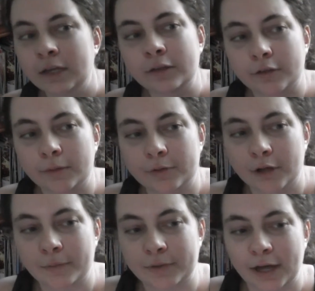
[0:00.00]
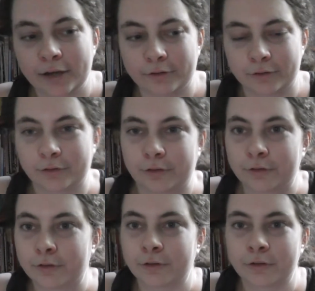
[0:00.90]
sometimes I do
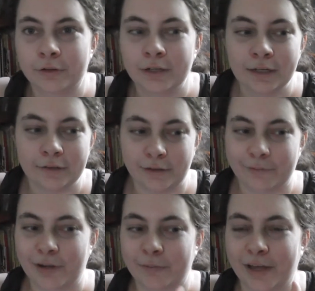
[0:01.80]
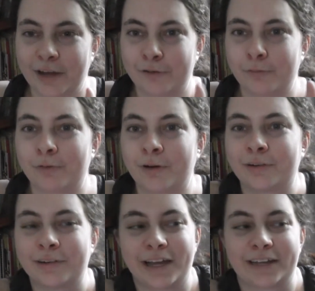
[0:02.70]
2, sometimes I do
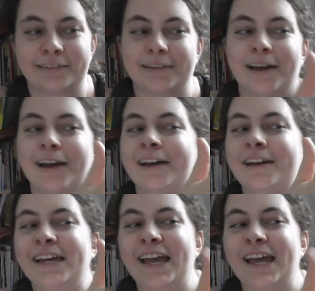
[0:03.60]
1 like that,